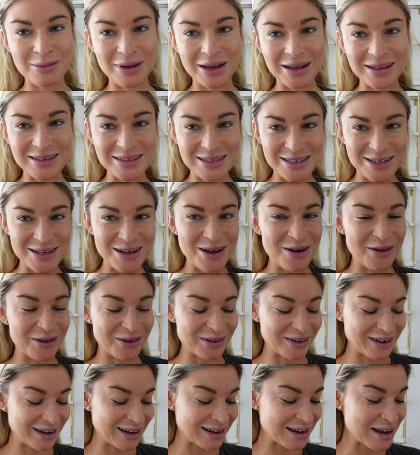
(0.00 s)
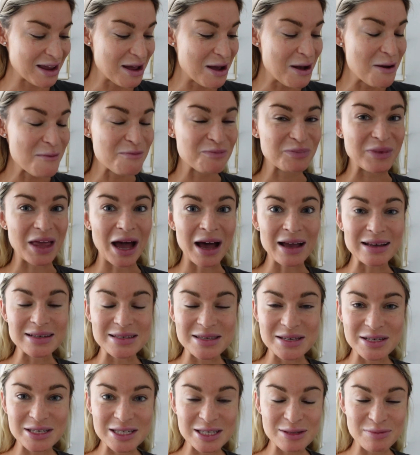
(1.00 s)
makes deodorant.
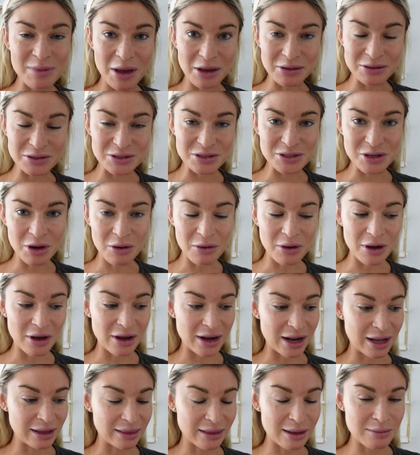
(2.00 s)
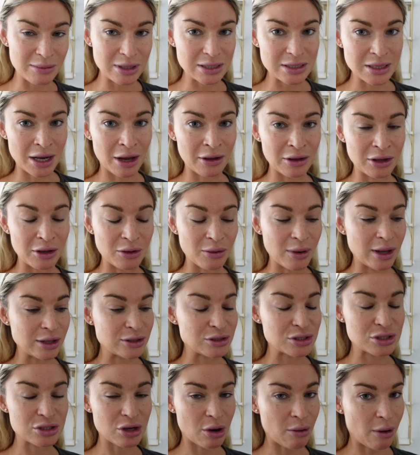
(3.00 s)
Guys, this smells so good. And let me tell you,
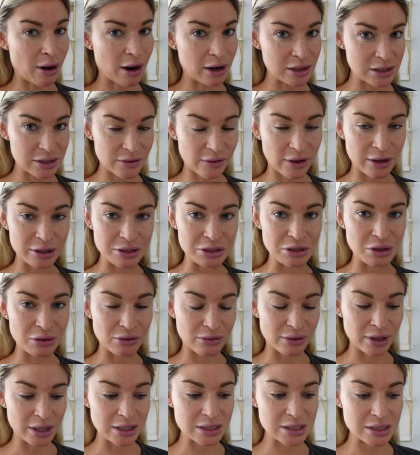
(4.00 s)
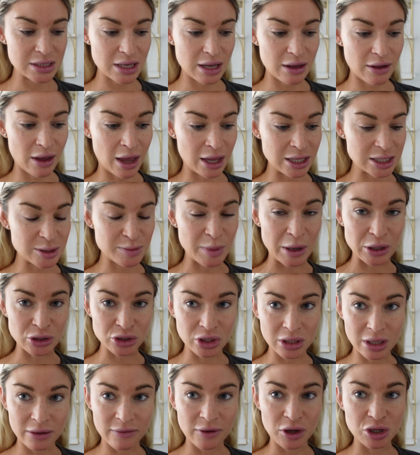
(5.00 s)
it's so hard to find deodorants,
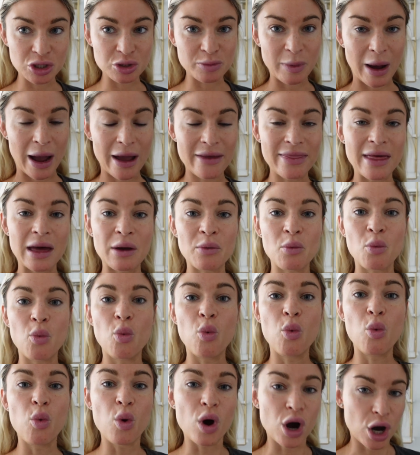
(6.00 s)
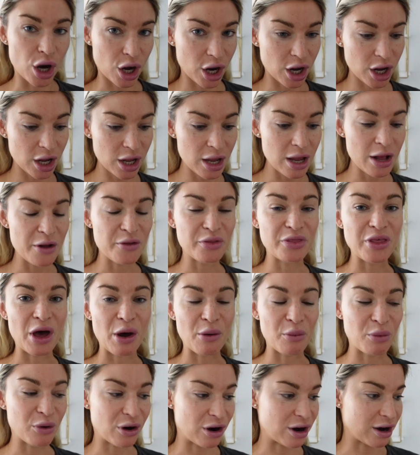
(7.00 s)
especially living in Dubai, that work
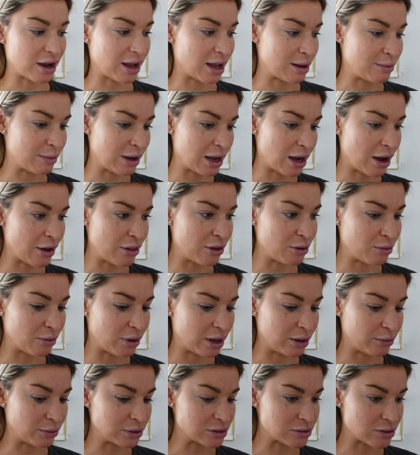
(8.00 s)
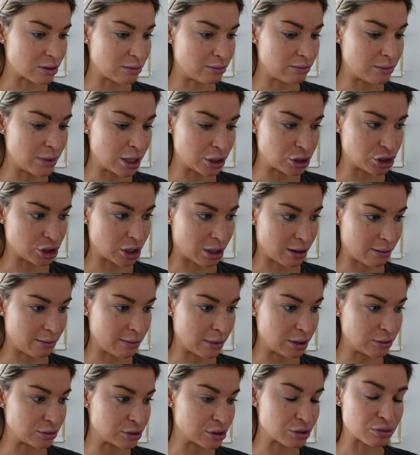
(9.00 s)
that work and my other one was from
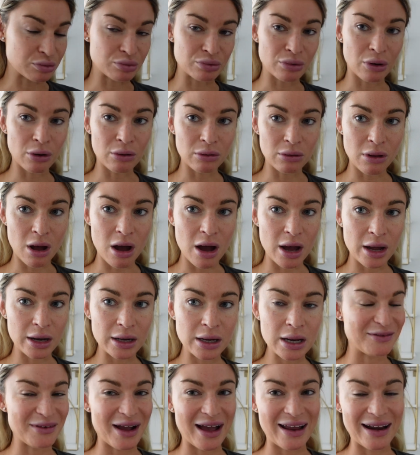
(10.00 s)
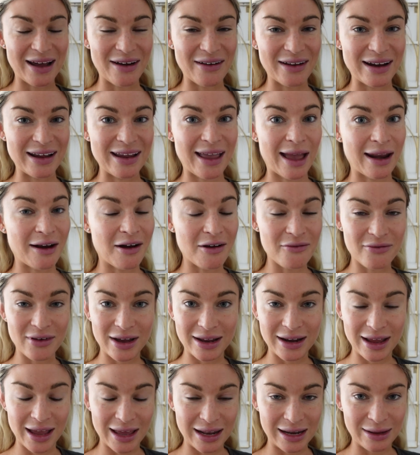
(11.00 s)
Mitchum. It was a roll-on. ran out and I cannot
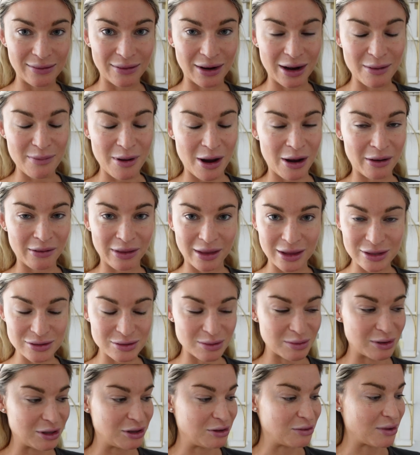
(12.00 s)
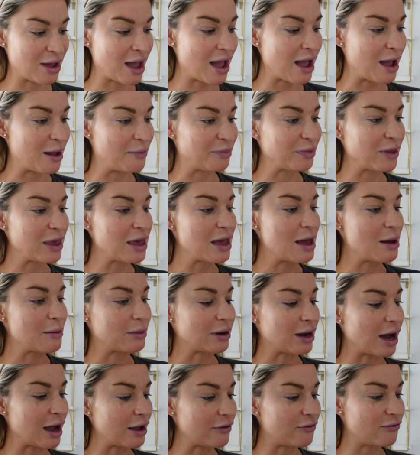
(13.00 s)
find it anywhere. Apparently it's from the UK.
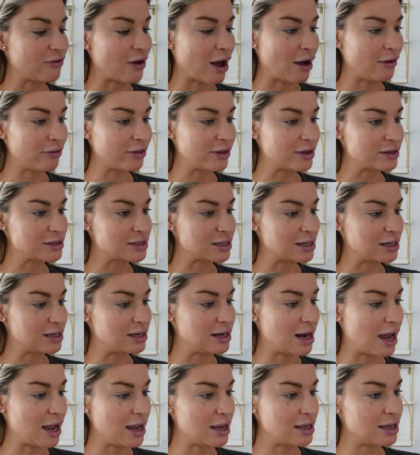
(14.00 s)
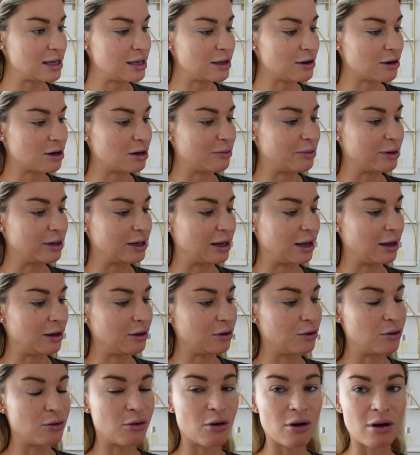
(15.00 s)
But I found this Nike
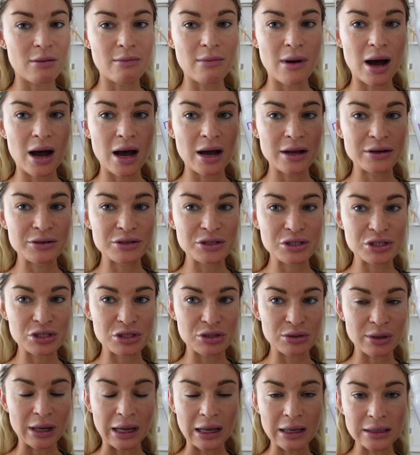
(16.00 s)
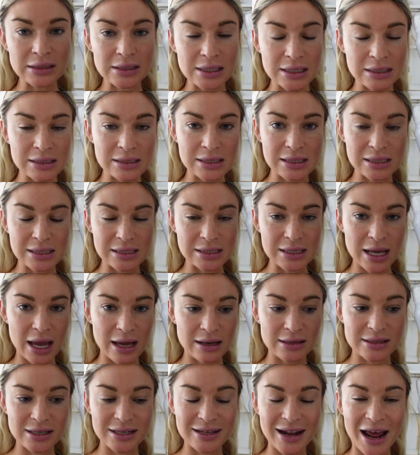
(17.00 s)
Urbanite Gourmand Street is the
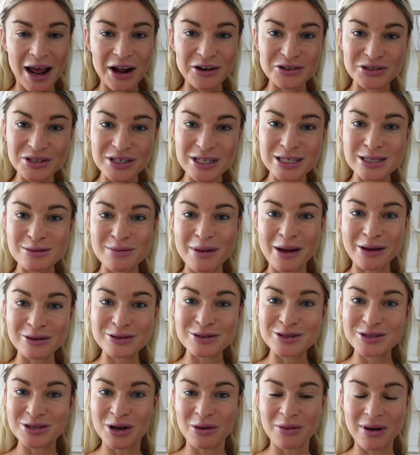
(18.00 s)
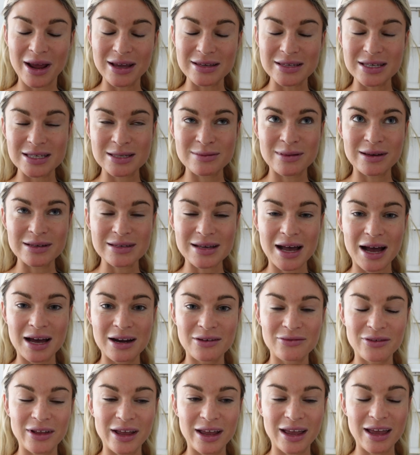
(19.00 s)
scent. It actually smells so nice. It smells
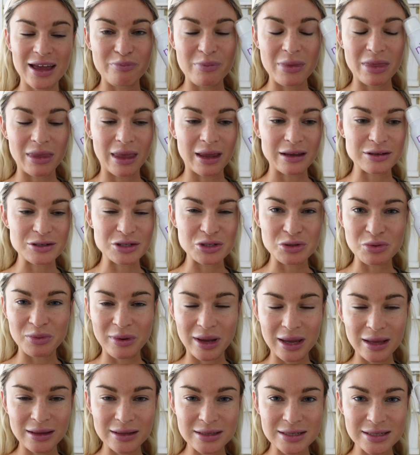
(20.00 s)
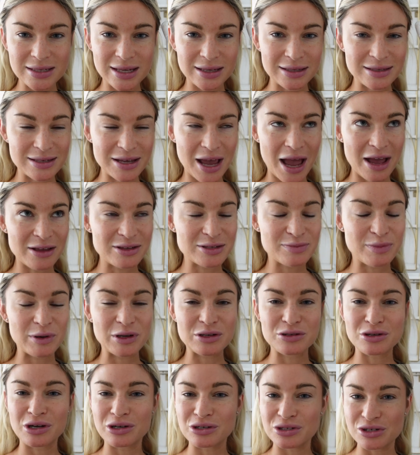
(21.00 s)
kind of like like sweets. It's it's but
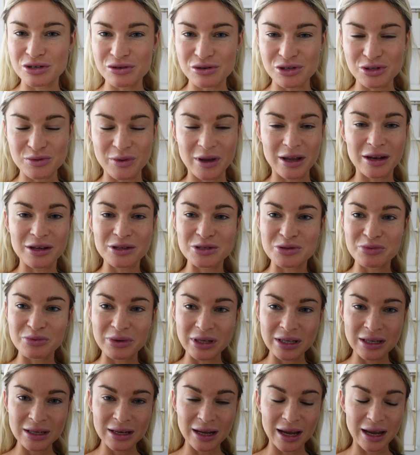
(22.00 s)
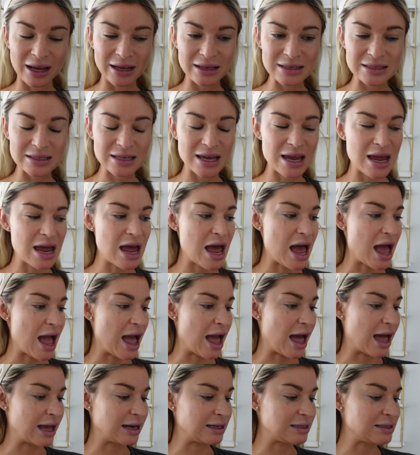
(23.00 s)
it's not too sweet. It's really nice
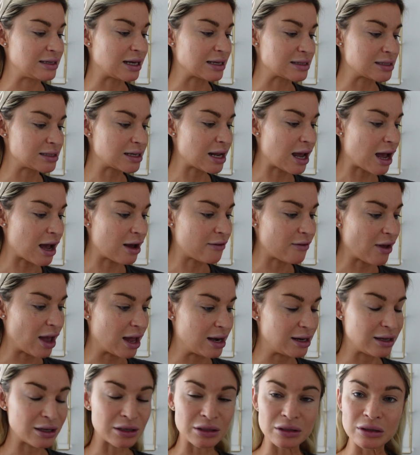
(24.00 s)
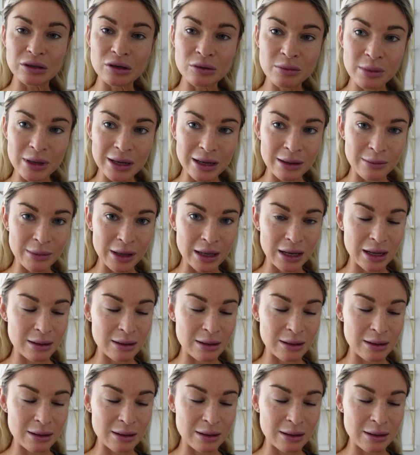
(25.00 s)
and it doesn't have any aluminum in